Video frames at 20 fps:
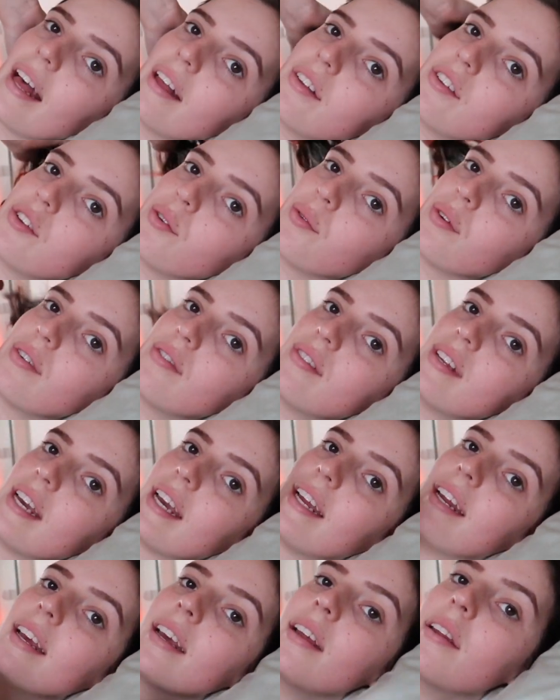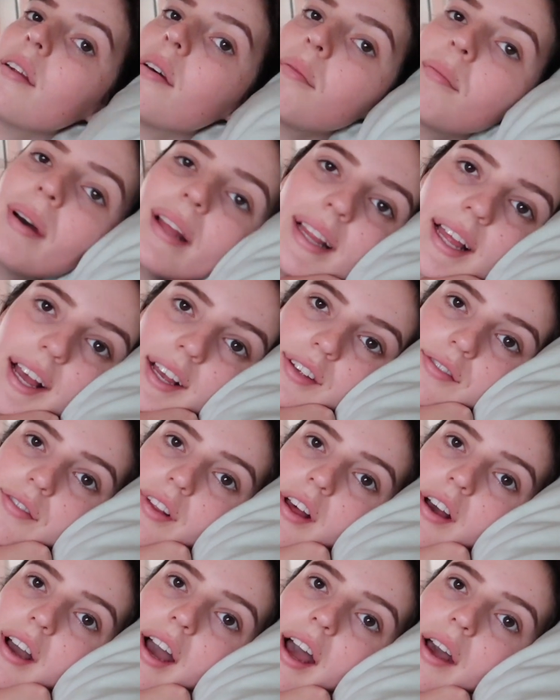As you would have seen in my last
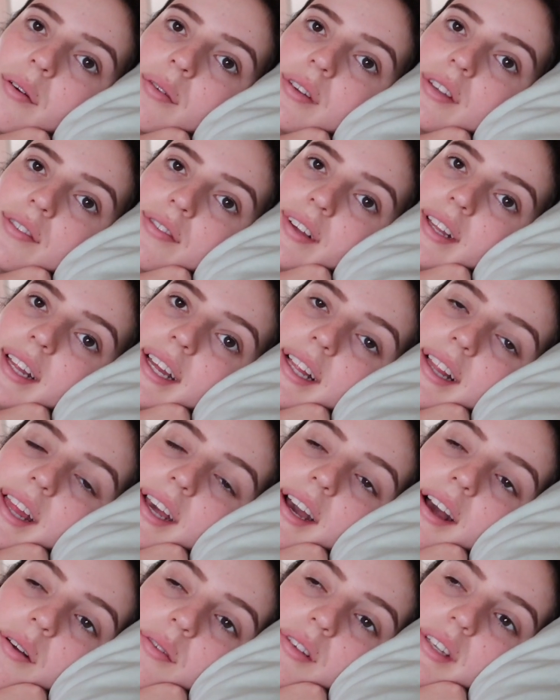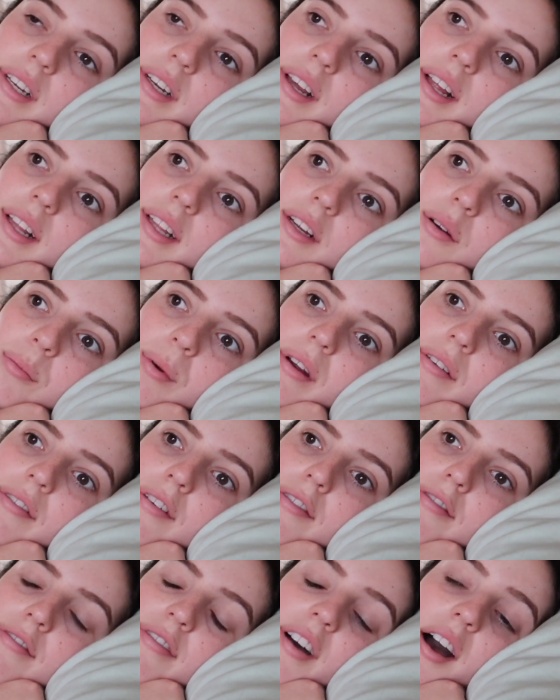vlog, I was feeling like I was in a little bit of
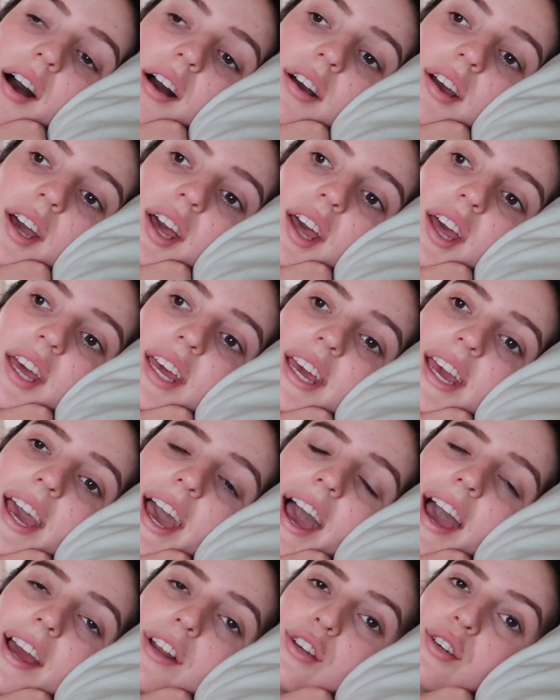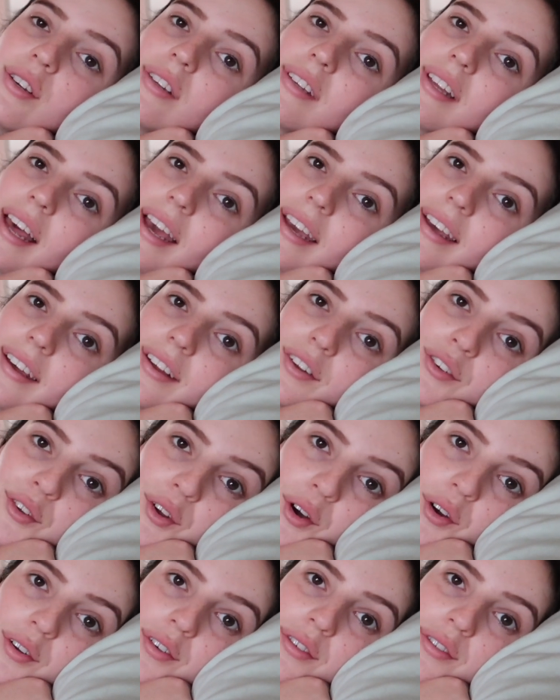a funk and just like
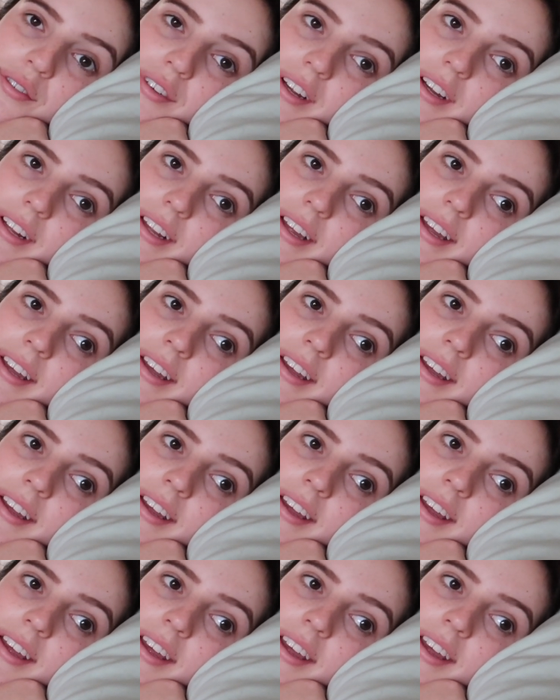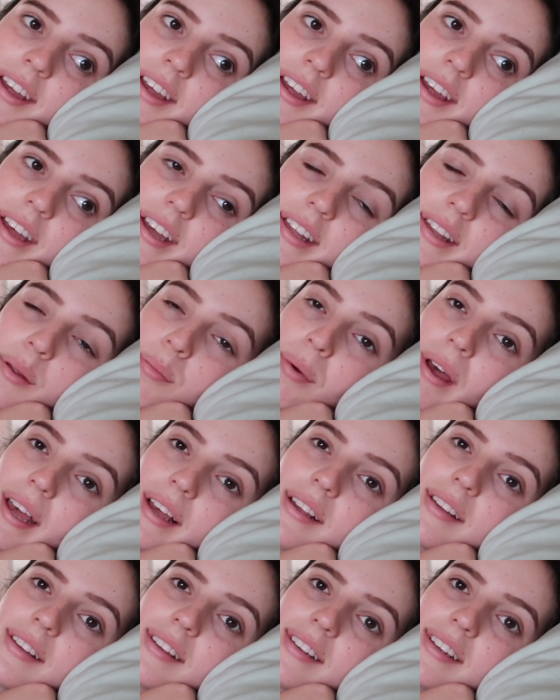not feeling the
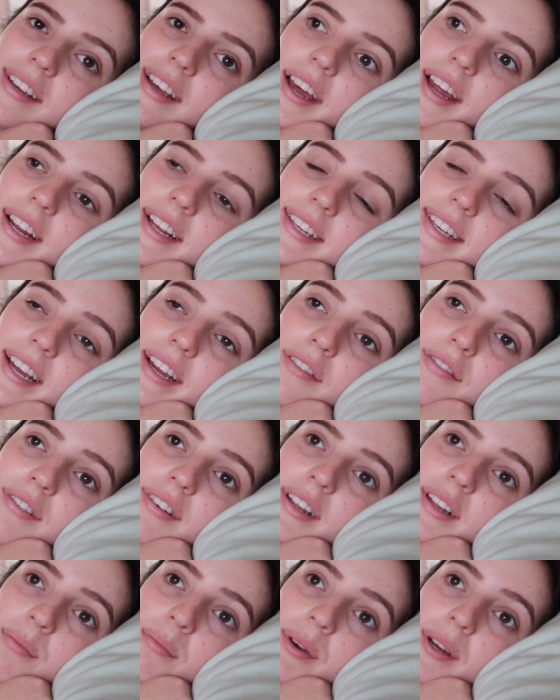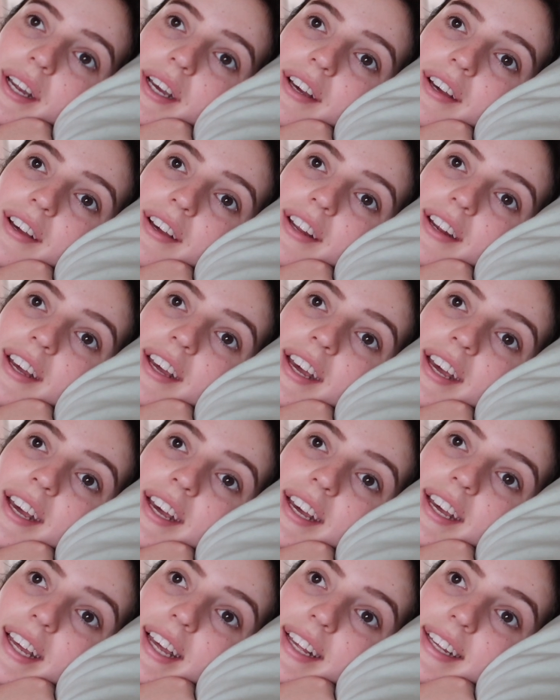best, and I started feeling pretty good
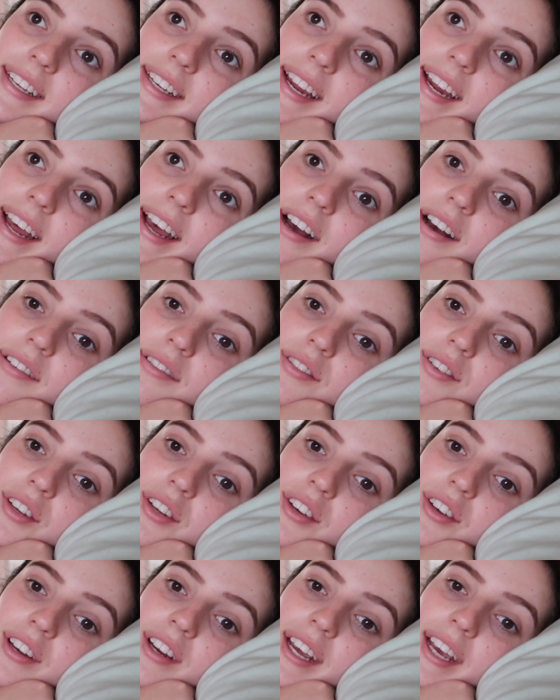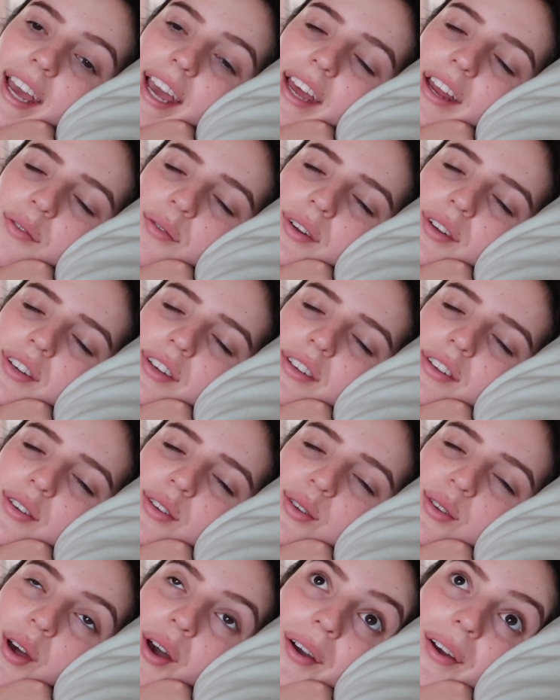yesterday afternoon again, which is
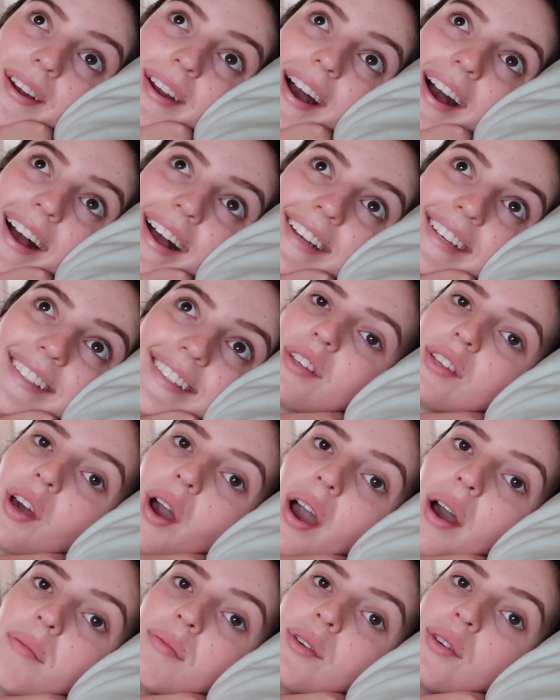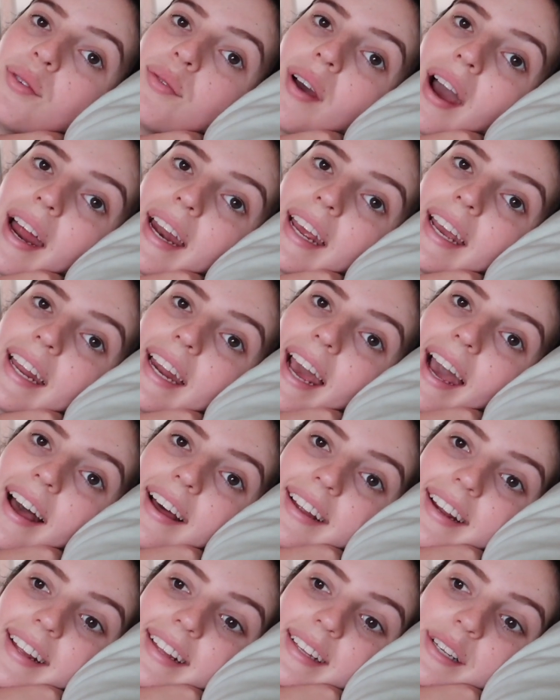so nice. So I'm just riding it
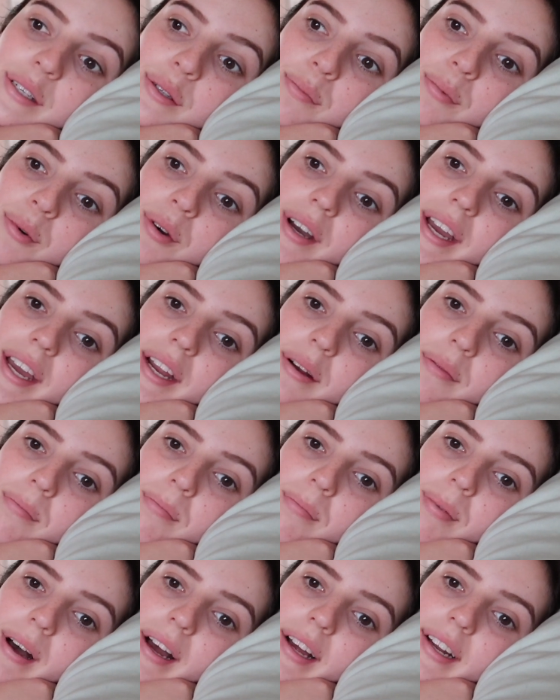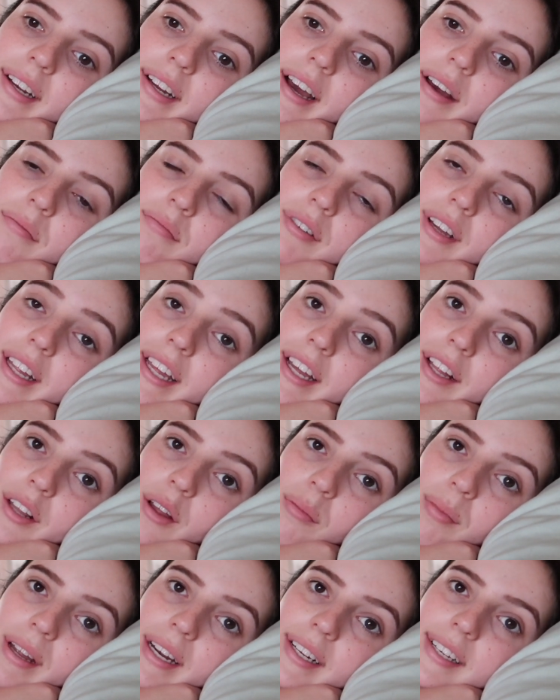out at this point, but I'm feeling a
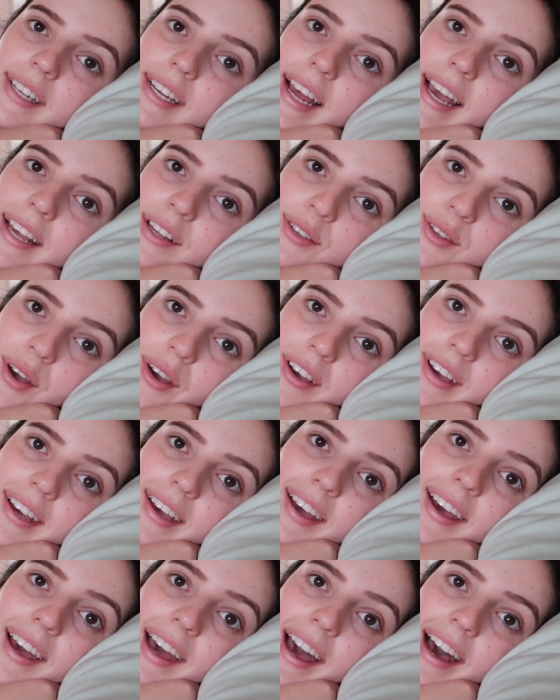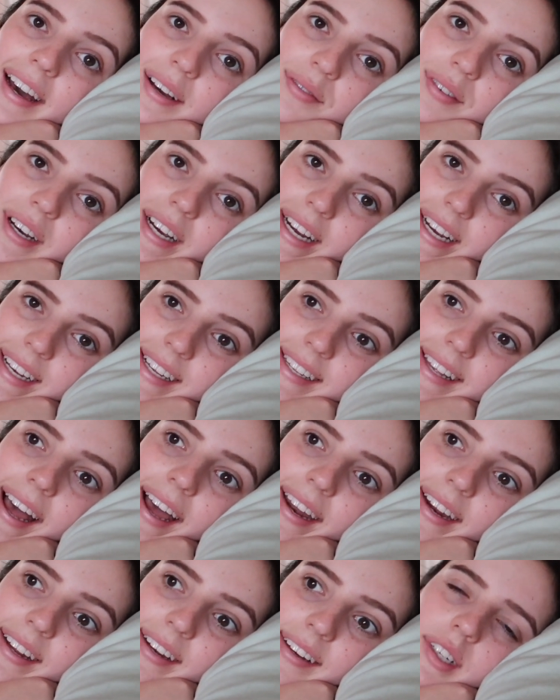lot better today, so I'm very
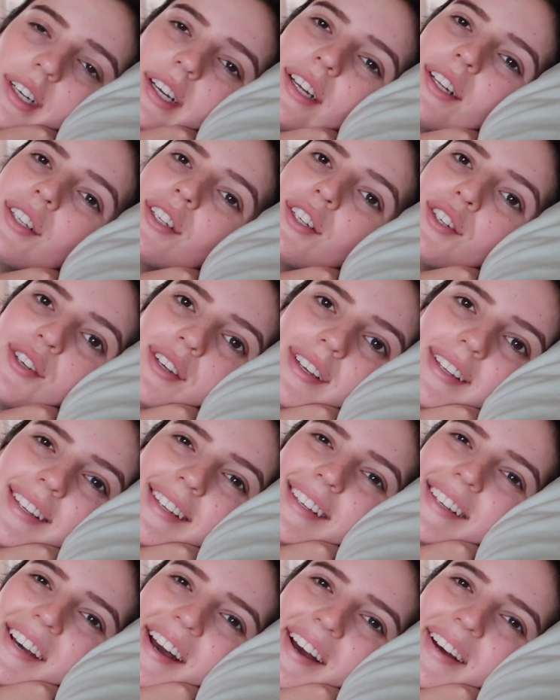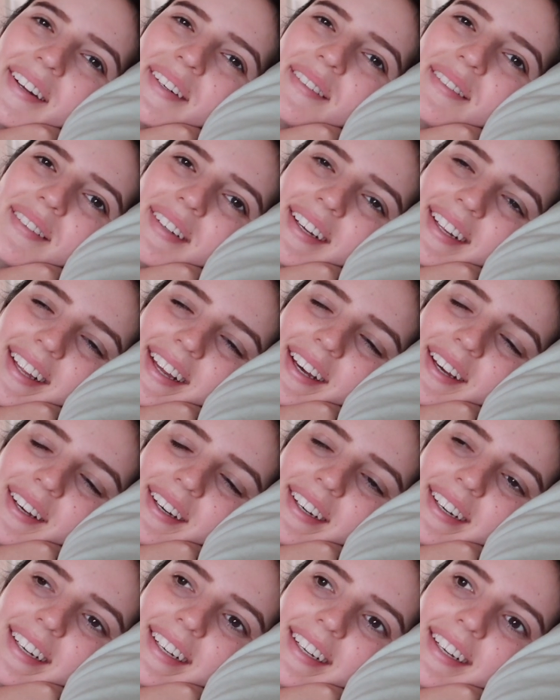excited to just start feeling
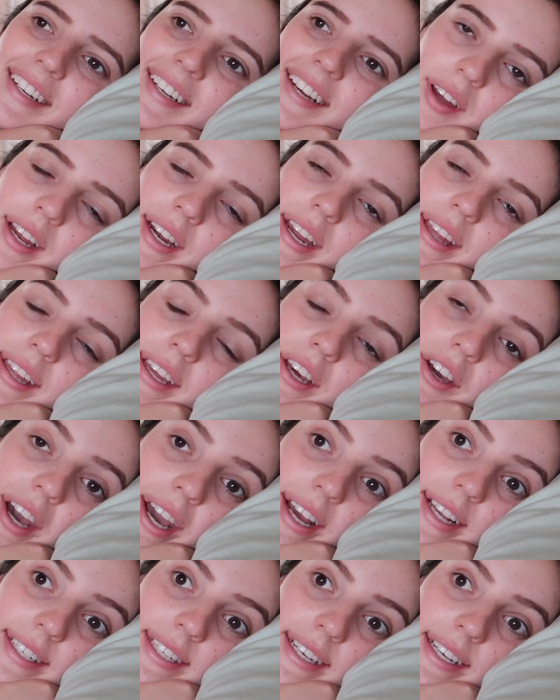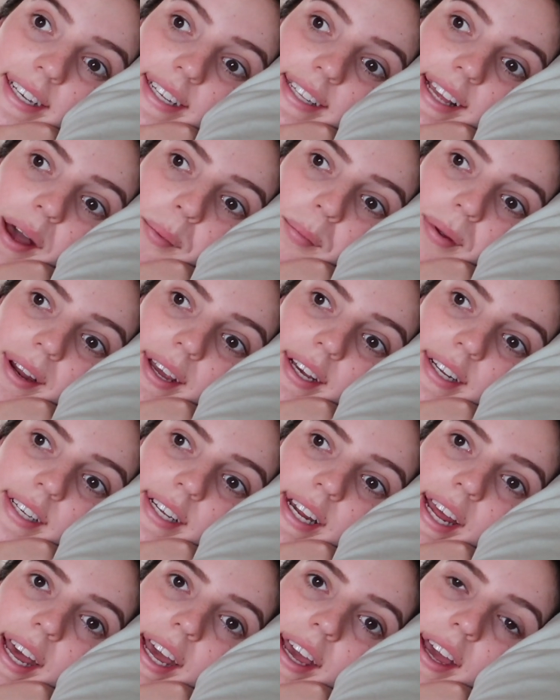good. Nothing crazy is happening
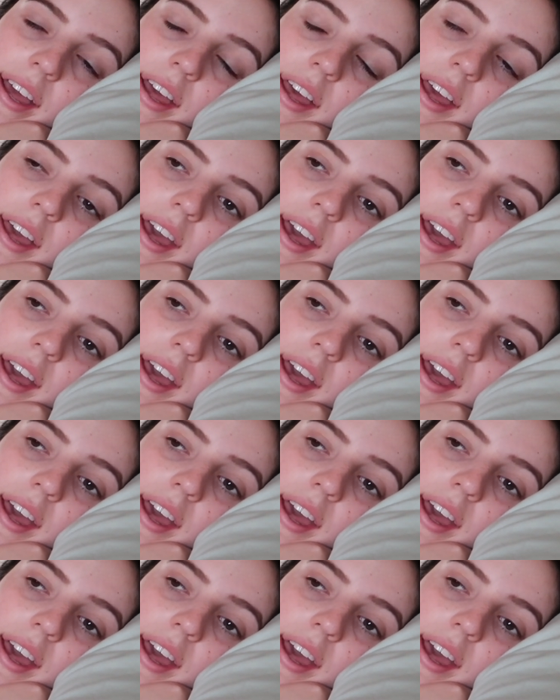today.